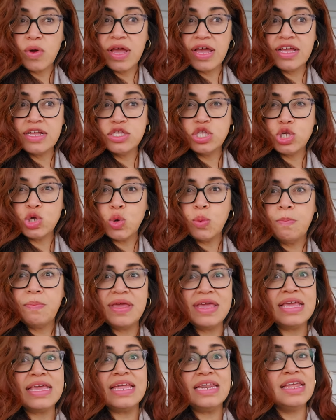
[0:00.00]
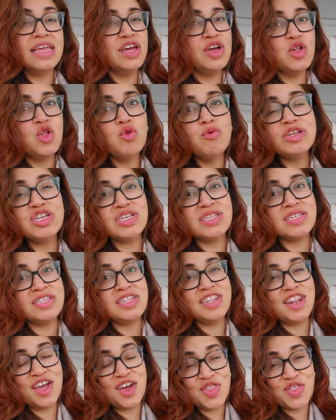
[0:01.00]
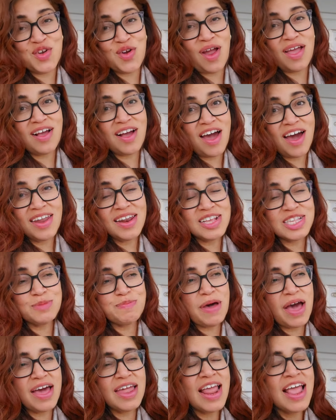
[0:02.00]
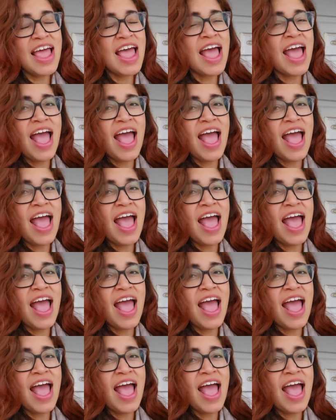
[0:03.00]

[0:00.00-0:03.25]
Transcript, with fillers: way to Beacon Hill which is another iconic spot